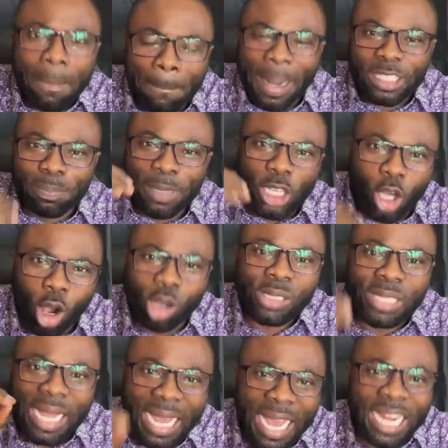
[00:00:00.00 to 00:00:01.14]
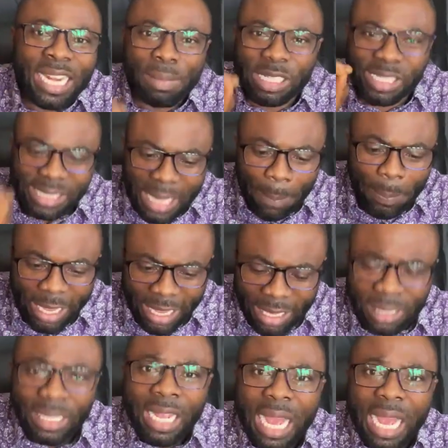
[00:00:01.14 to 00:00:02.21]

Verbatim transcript: But because the enemy stepped in